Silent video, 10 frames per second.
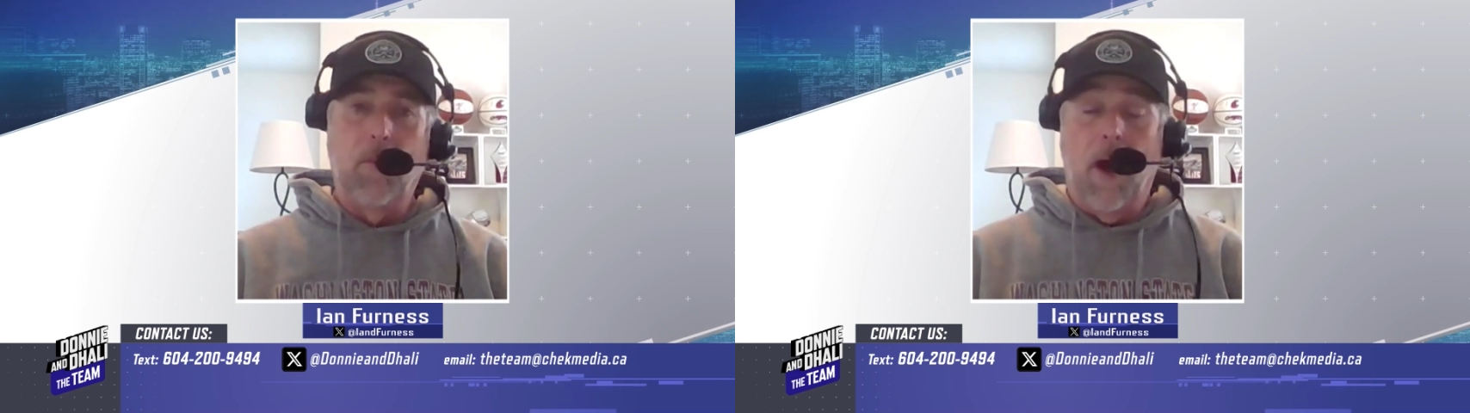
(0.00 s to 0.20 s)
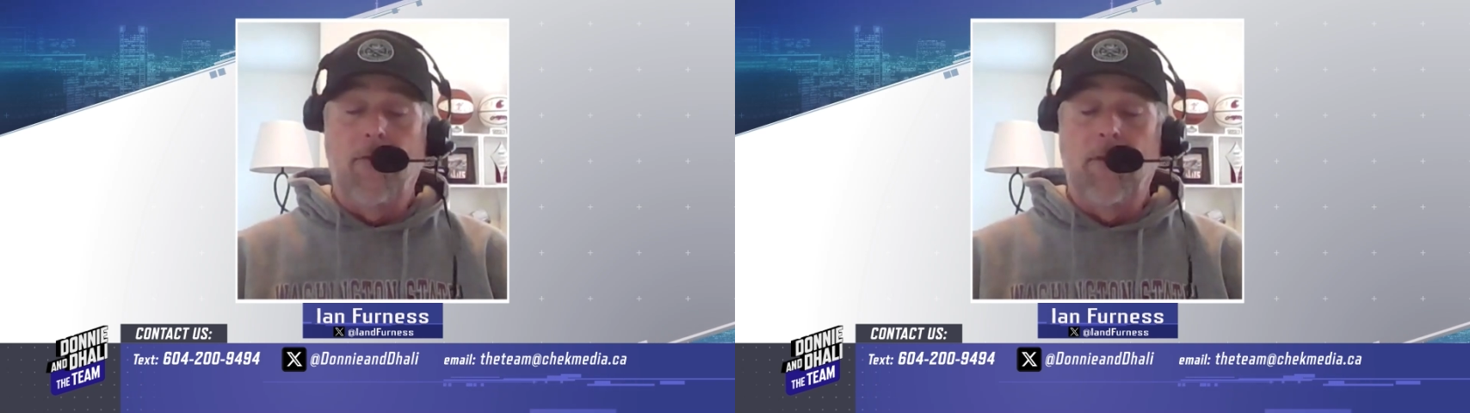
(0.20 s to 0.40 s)

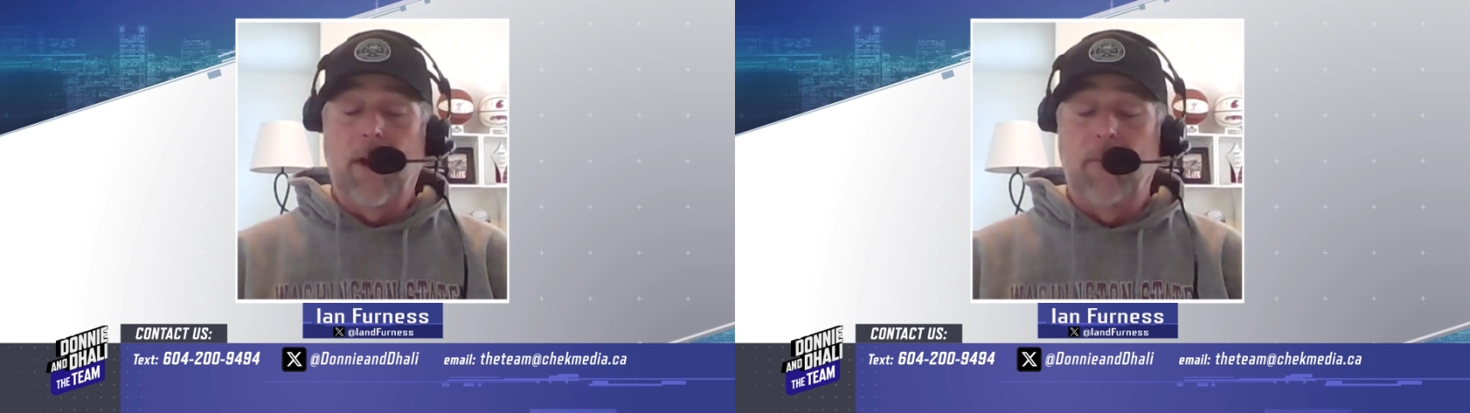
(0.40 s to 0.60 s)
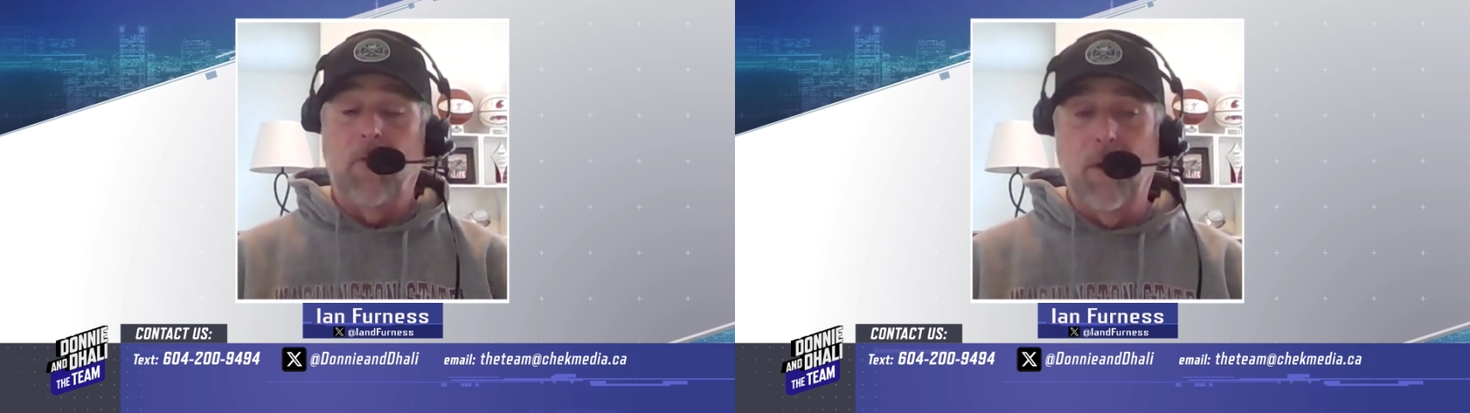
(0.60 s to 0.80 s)

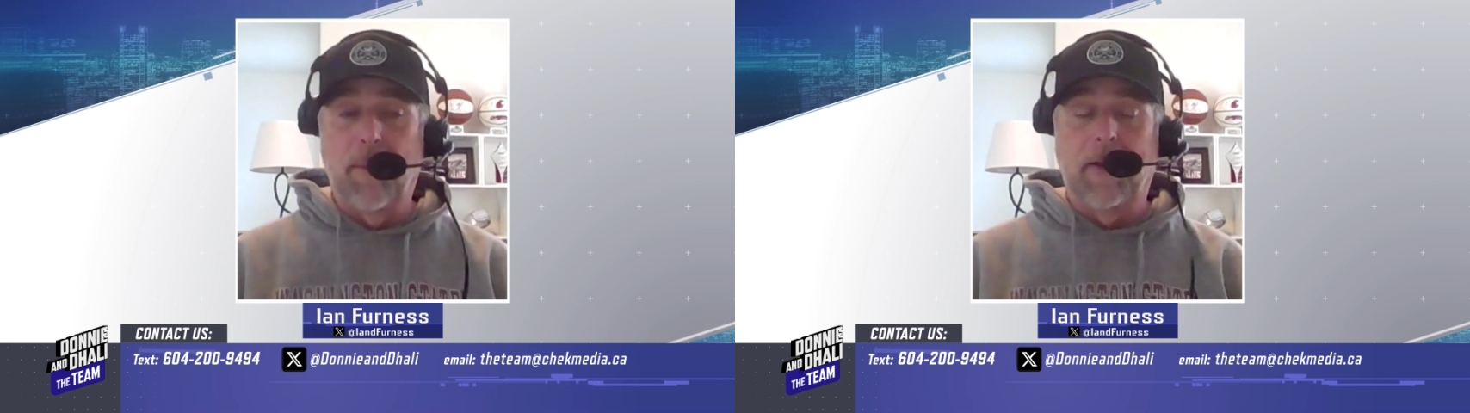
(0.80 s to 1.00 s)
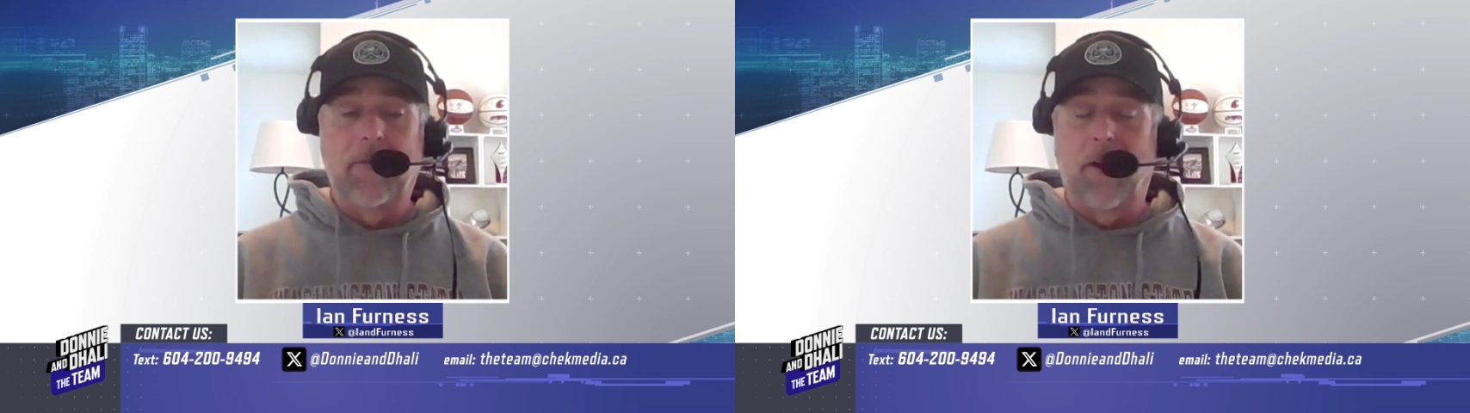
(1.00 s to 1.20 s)
Oftentimes
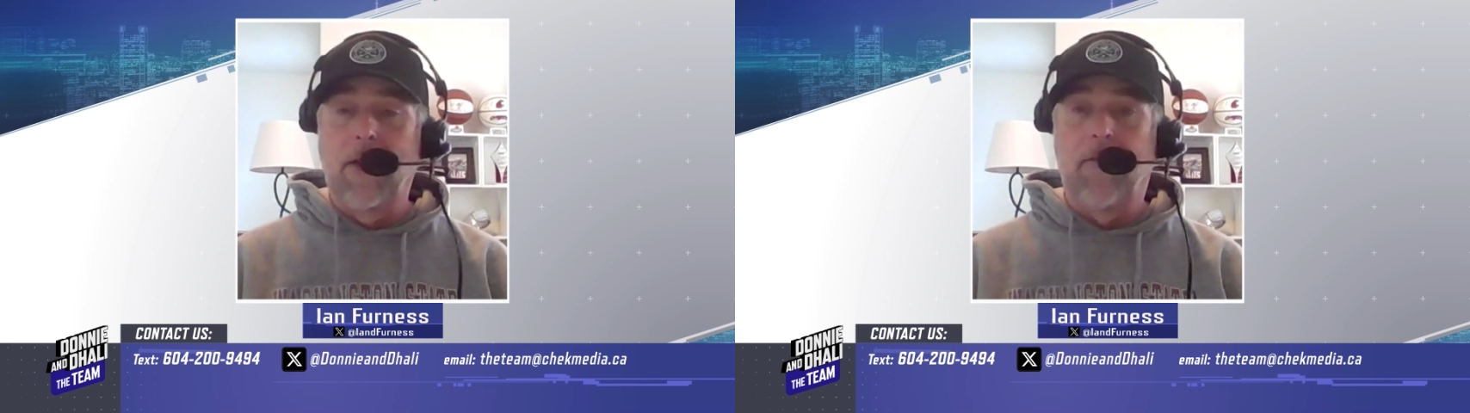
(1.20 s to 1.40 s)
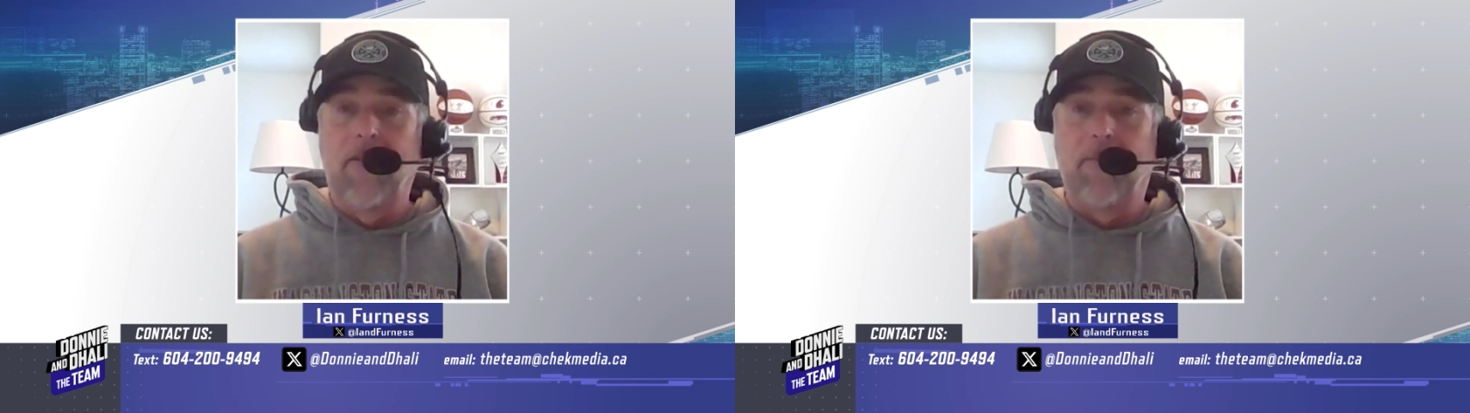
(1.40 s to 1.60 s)
quarterbacks that are
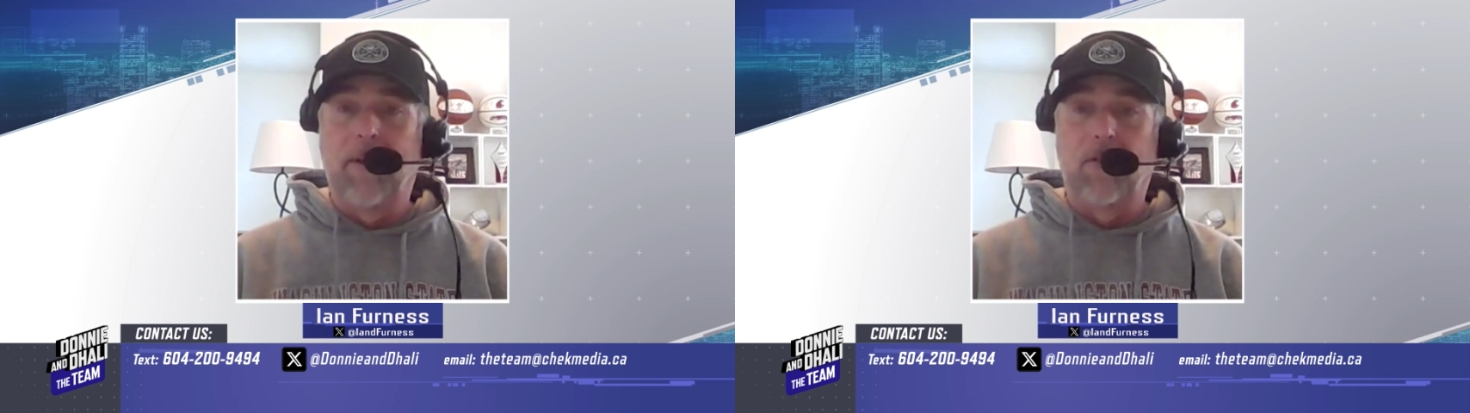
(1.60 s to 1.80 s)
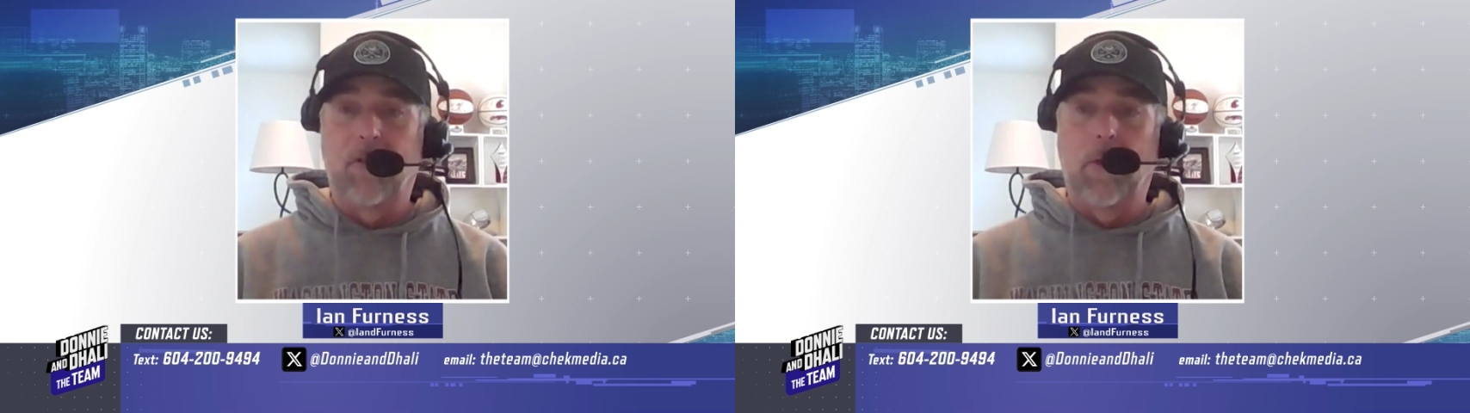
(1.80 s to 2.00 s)
high draft
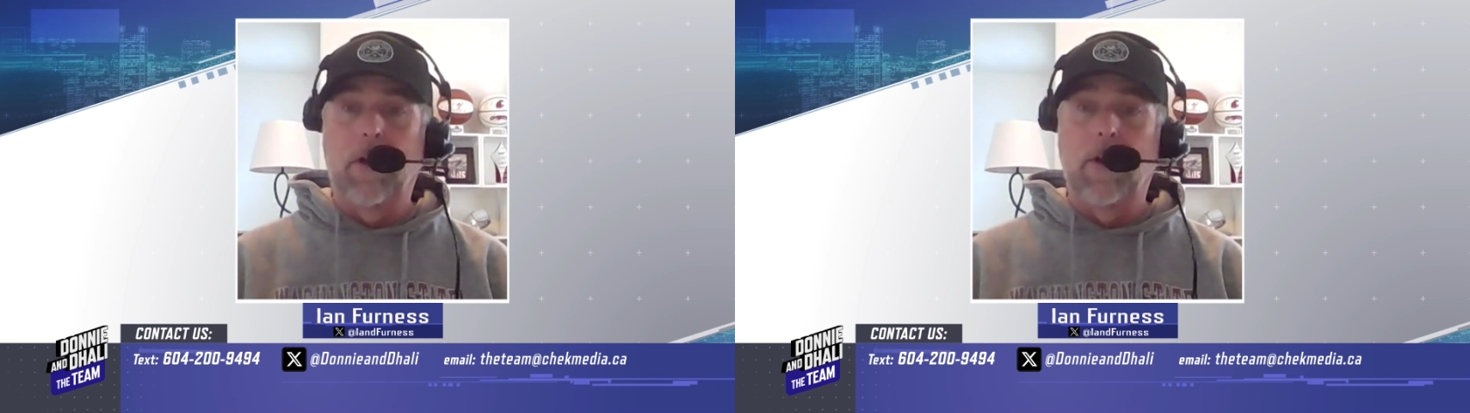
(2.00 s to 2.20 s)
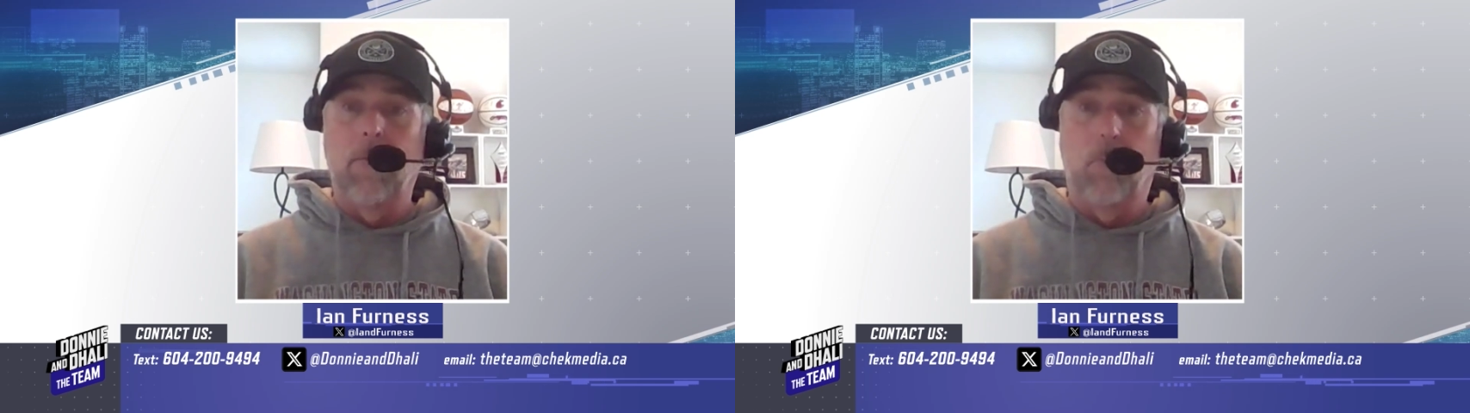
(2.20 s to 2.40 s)
picks are
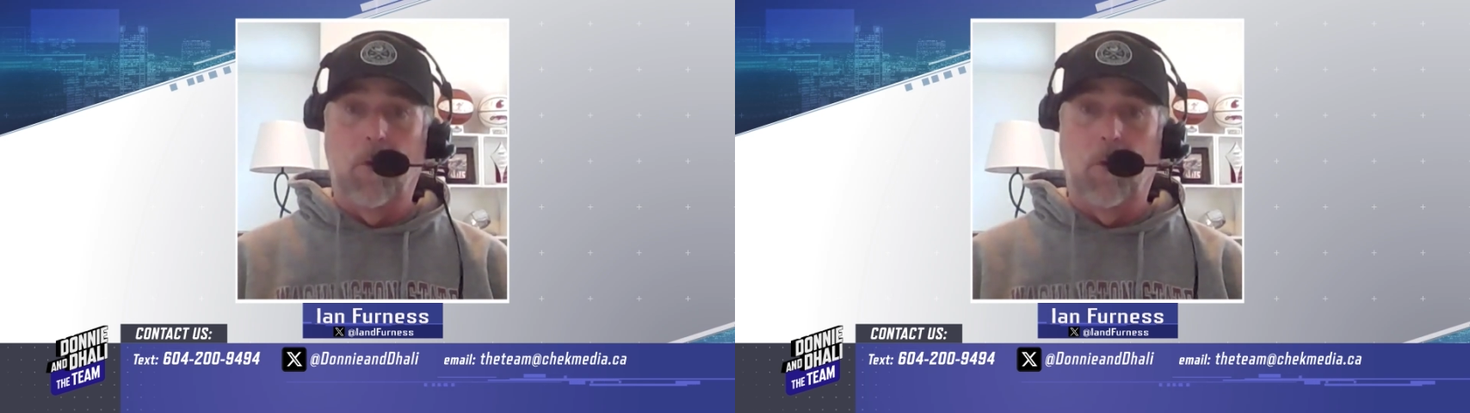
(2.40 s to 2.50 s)
going into